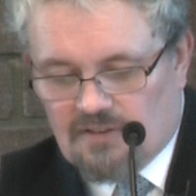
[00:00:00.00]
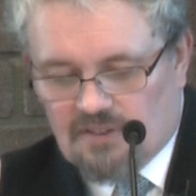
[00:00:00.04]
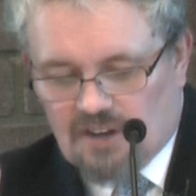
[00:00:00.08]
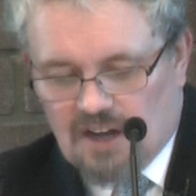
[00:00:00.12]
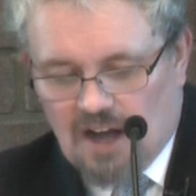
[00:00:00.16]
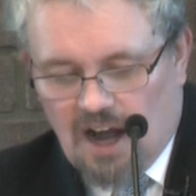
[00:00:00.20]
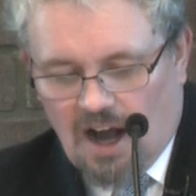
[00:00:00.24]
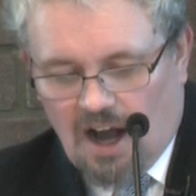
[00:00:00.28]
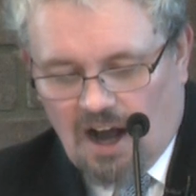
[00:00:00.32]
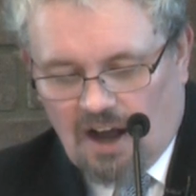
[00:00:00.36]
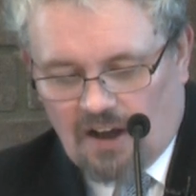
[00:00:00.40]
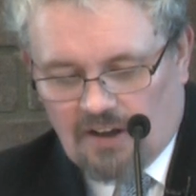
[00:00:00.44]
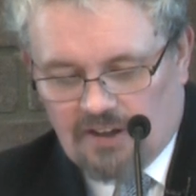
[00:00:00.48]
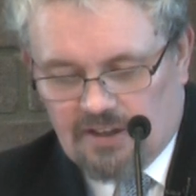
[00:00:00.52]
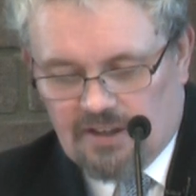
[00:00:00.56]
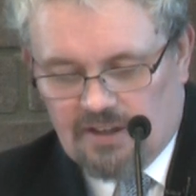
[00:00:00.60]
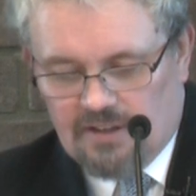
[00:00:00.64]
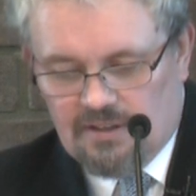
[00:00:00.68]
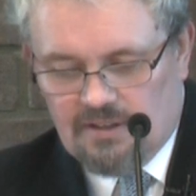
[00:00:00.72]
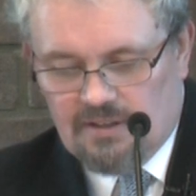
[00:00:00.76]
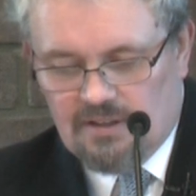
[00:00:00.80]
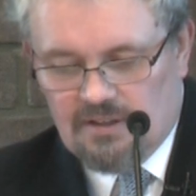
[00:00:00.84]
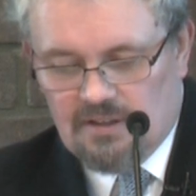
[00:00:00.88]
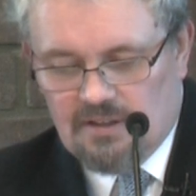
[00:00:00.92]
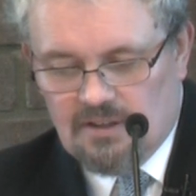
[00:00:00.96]
of God.
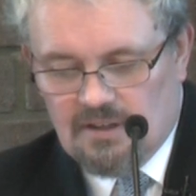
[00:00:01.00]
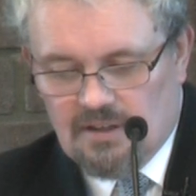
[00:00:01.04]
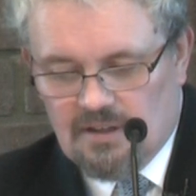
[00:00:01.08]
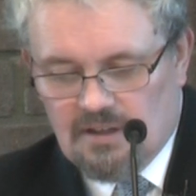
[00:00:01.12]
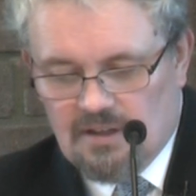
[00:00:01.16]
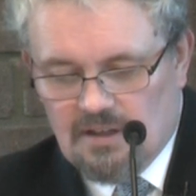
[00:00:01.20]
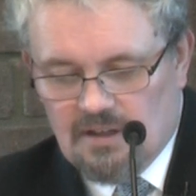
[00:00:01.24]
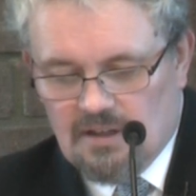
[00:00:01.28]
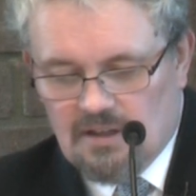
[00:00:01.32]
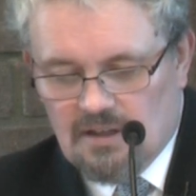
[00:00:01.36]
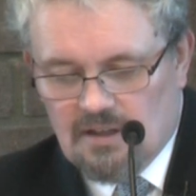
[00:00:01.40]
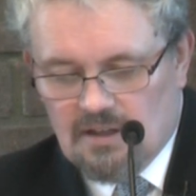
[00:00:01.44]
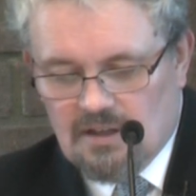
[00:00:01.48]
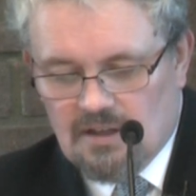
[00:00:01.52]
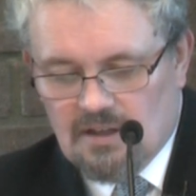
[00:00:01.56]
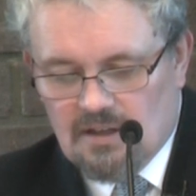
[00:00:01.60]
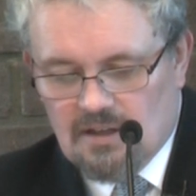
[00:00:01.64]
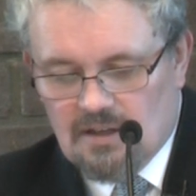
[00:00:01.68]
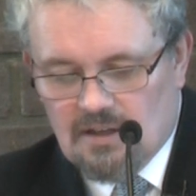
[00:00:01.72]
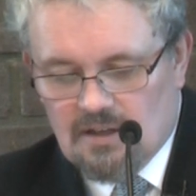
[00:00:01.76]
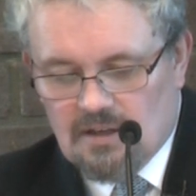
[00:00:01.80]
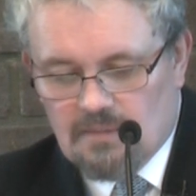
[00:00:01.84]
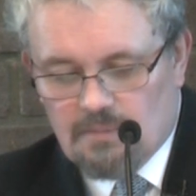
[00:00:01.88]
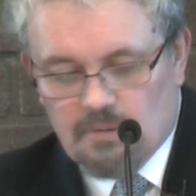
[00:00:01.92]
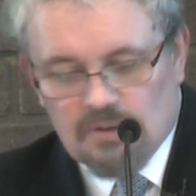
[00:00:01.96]

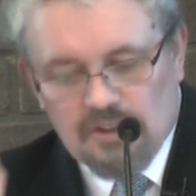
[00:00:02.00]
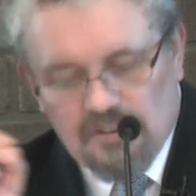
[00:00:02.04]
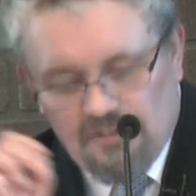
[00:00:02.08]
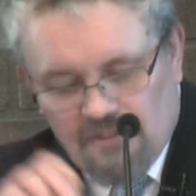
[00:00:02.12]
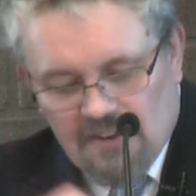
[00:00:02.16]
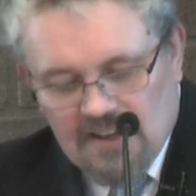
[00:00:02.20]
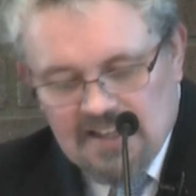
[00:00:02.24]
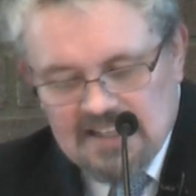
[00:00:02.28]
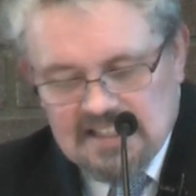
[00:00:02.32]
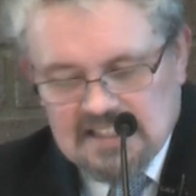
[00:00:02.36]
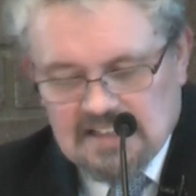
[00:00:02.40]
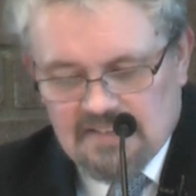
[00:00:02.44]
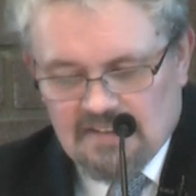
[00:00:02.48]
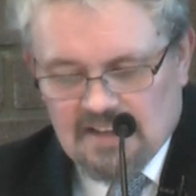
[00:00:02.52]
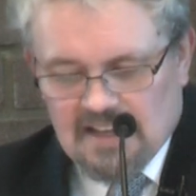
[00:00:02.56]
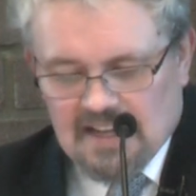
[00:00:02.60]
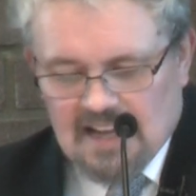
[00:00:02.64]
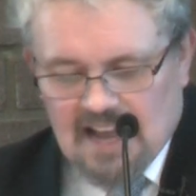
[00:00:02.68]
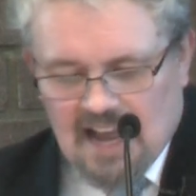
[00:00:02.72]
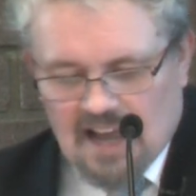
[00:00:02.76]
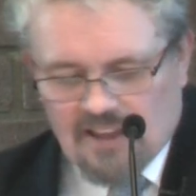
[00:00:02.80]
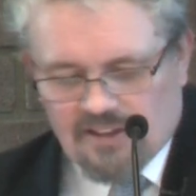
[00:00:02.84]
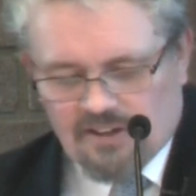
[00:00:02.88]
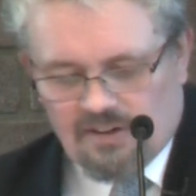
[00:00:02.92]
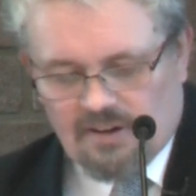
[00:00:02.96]
But the Feast of
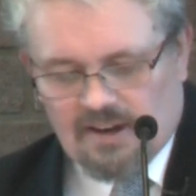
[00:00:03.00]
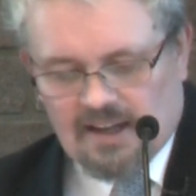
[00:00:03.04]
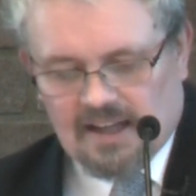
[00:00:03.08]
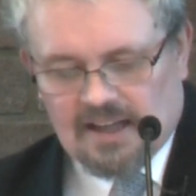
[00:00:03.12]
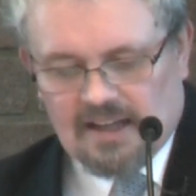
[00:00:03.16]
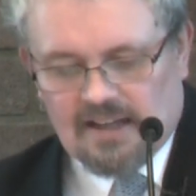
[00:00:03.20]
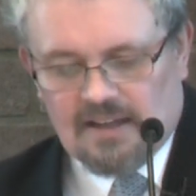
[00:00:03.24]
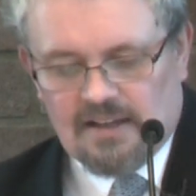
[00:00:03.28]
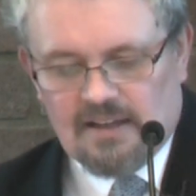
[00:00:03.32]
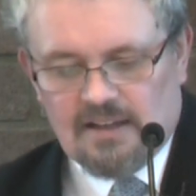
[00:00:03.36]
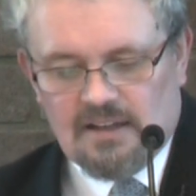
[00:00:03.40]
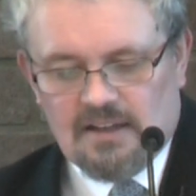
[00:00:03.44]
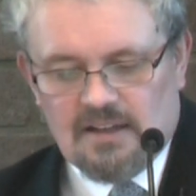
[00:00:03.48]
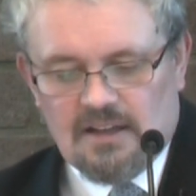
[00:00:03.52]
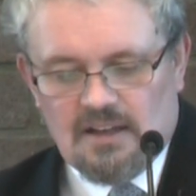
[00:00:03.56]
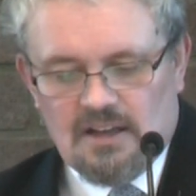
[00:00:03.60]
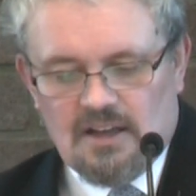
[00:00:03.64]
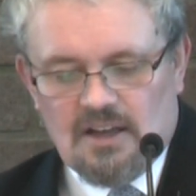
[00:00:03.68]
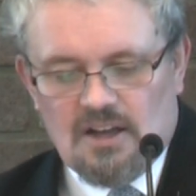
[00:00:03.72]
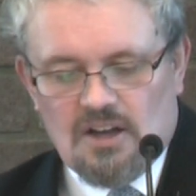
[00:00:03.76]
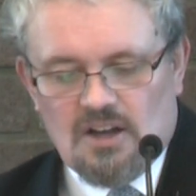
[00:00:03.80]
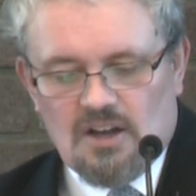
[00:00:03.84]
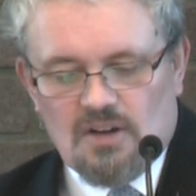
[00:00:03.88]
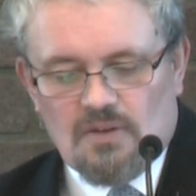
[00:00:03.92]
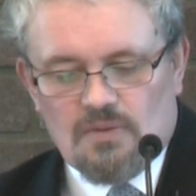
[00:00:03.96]
Ingathering
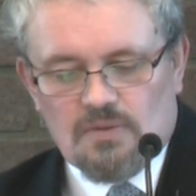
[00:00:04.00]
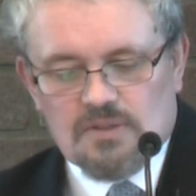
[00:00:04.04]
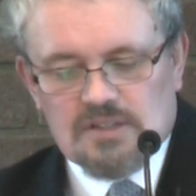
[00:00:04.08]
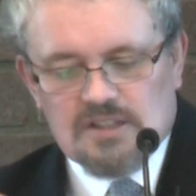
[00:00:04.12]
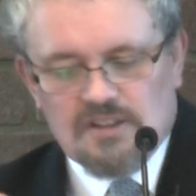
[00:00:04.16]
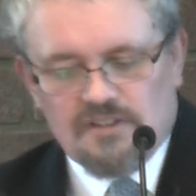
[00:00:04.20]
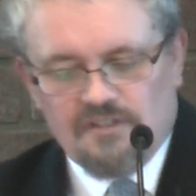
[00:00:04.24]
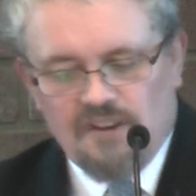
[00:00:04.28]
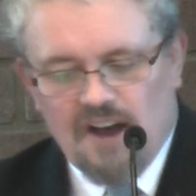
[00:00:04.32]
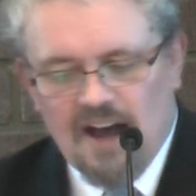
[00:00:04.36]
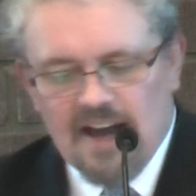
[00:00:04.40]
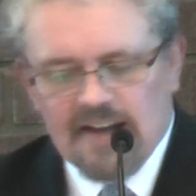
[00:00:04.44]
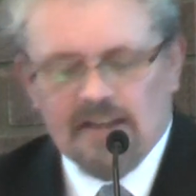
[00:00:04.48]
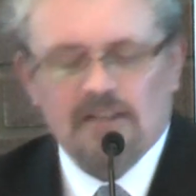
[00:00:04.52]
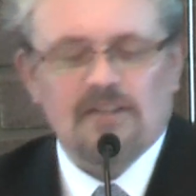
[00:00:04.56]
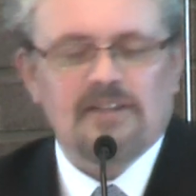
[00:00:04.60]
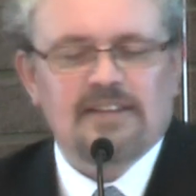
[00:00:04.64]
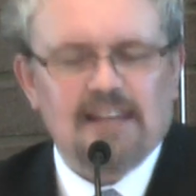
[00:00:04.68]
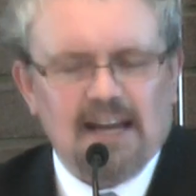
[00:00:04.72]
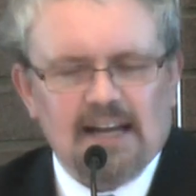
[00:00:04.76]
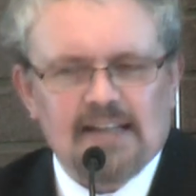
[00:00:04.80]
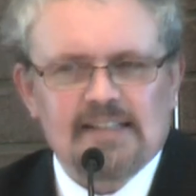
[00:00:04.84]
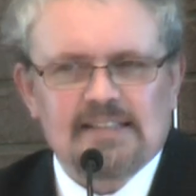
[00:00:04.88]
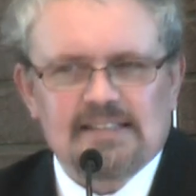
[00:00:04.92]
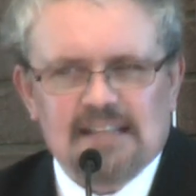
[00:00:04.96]
was the final
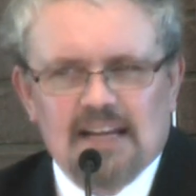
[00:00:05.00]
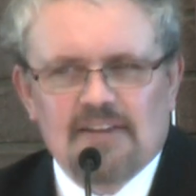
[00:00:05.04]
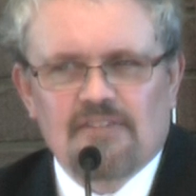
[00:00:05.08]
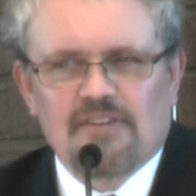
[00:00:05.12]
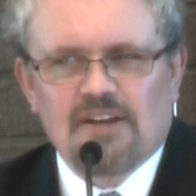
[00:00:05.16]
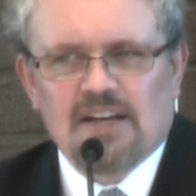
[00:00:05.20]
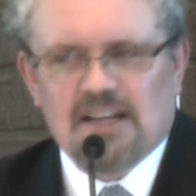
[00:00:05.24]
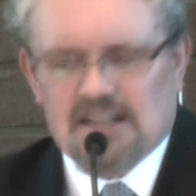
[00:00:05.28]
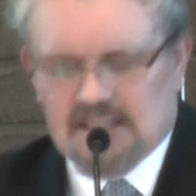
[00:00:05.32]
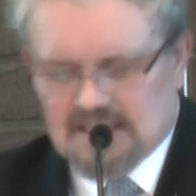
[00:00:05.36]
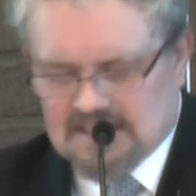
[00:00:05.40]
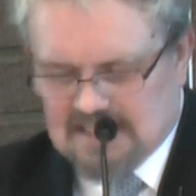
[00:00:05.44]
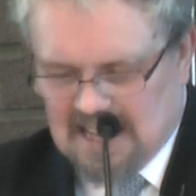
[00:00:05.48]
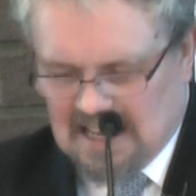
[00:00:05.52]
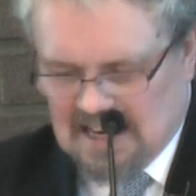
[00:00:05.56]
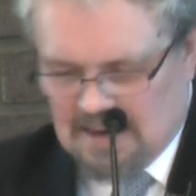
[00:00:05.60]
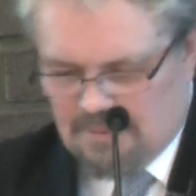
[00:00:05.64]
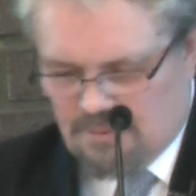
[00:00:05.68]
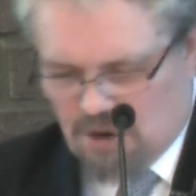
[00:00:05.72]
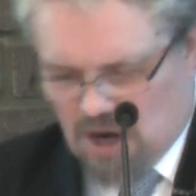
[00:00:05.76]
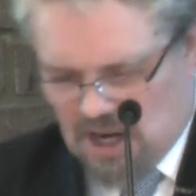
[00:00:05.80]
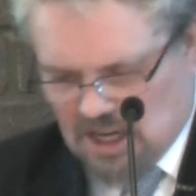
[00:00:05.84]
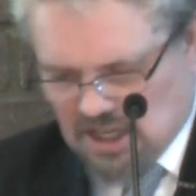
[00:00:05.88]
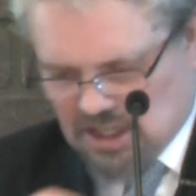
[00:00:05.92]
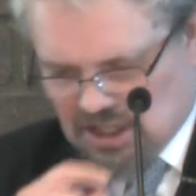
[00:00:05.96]
thanksgiving and
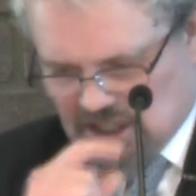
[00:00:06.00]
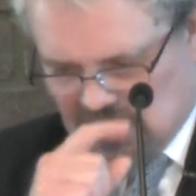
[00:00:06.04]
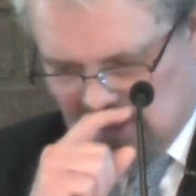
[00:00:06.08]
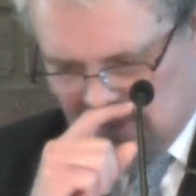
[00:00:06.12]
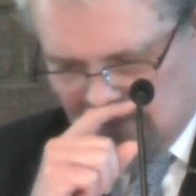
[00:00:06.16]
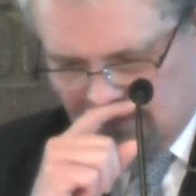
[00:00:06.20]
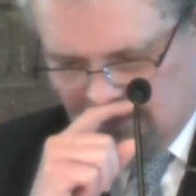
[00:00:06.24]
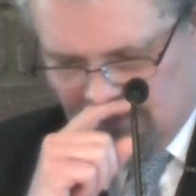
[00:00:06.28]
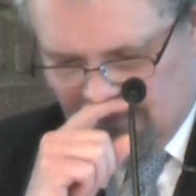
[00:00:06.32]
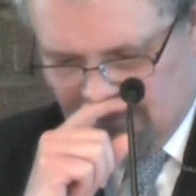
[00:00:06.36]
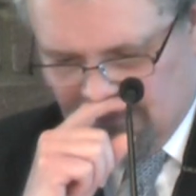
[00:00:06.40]
celebration.